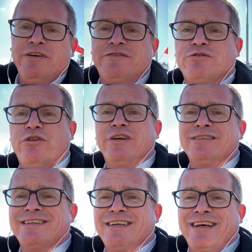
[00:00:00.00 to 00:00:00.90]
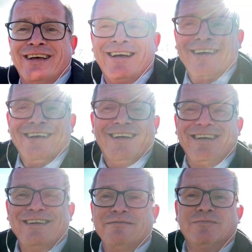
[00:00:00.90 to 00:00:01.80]
withdrawing the
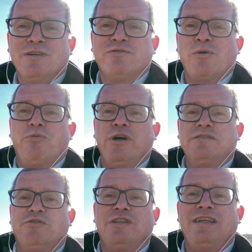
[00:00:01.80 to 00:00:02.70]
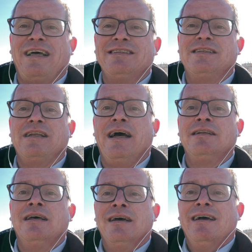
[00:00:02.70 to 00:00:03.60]
support for the
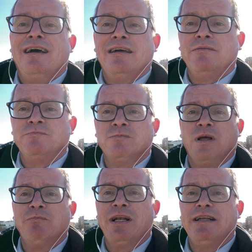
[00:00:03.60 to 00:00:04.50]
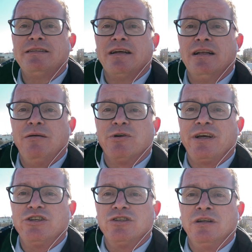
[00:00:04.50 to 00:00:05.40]
'99 military
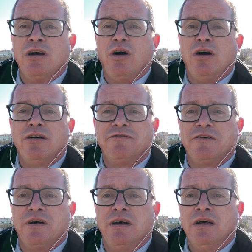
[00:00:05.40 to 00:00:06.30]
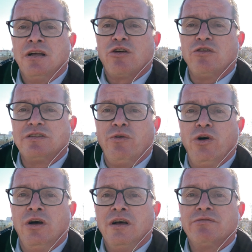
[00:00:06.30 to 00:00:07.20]
liberation of
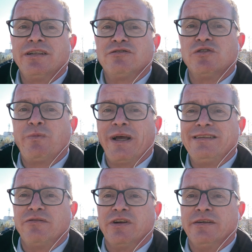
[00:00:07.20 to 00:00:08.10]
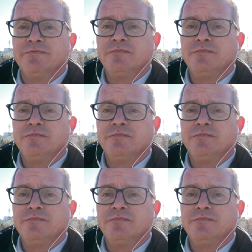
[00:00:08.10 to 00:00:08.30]
Kosovo retrospectively